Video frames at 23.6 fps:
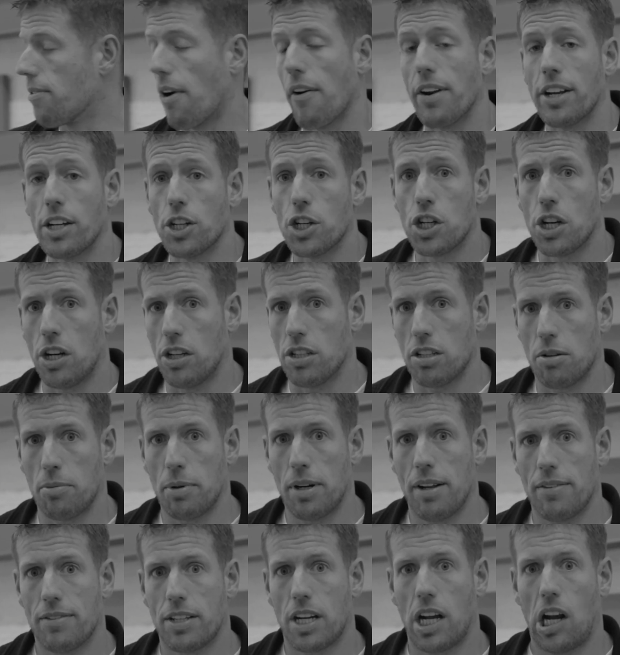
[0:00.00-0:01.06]
a very good chance I'm
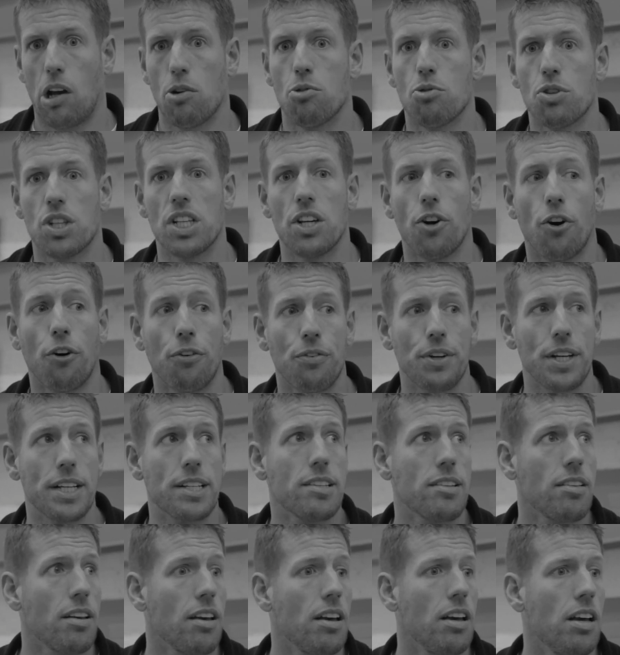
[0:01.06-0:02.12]
going to have to close the office.